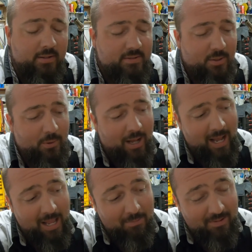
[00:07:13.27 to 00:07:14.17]
So
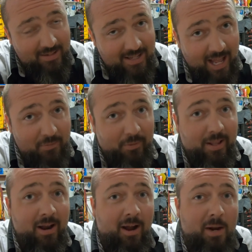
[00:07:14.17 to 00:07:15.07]
I am
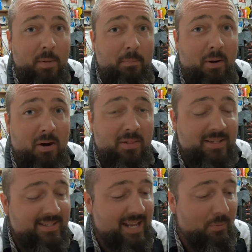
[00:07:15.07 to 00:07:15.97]
definitely not going to be burning
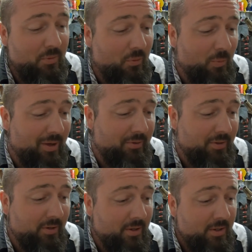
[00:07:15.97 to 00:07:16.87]
this thing with a
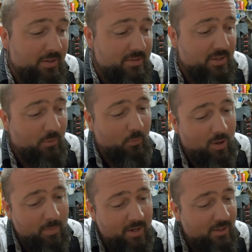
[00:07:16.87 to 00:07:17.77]
welder. So what
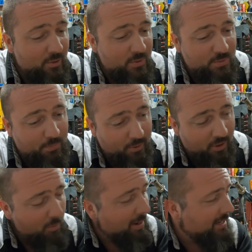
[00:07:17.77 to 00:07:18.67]
I'm going to do is put
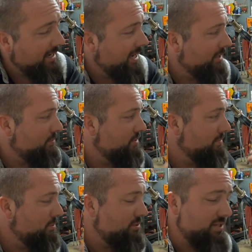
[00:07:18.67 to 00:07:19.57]
it all back together with
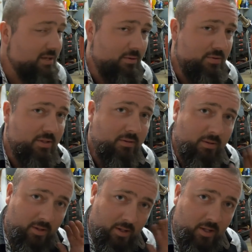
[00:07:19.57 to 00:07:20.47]
some new seals
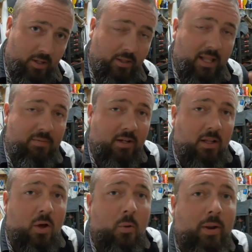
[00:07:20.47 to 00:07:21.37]
and leave it
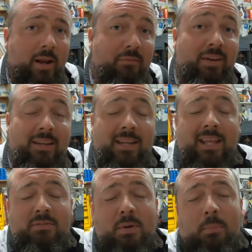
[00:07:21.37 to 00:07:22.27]
alone. And if it
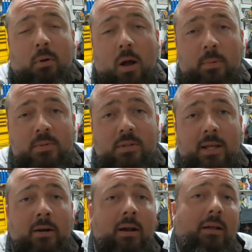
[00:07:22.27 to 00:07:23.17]
gives me problems
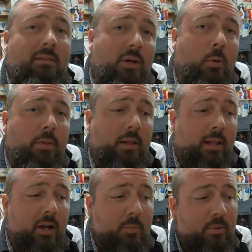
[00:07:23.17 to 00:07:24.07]
later, I'll deal with it
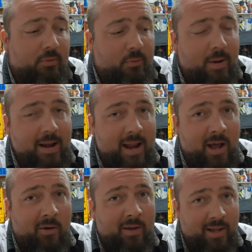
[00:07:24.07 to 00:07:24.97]
later. But for right
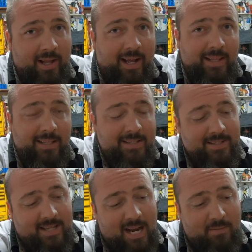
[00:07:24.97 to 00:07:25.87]
now, I think this
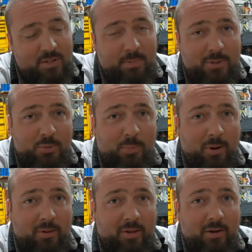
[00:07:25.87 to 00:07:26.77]
is kind of a special
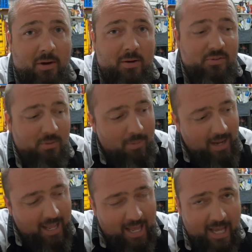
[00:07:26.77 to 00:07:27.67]
part of the car.
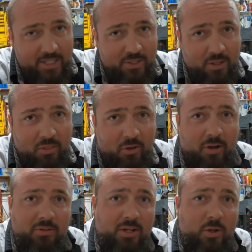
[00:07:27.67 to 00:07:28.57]
Somebody actually
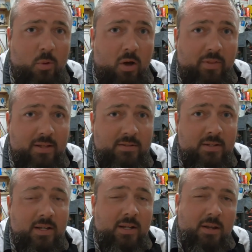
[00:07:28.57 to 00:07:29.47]
thought to do all
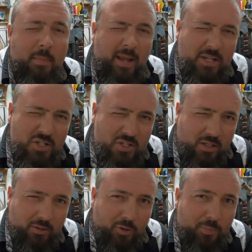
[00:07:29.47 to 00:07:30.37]
this to make it just a
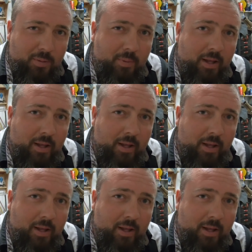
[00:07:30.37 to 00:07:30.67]
little bit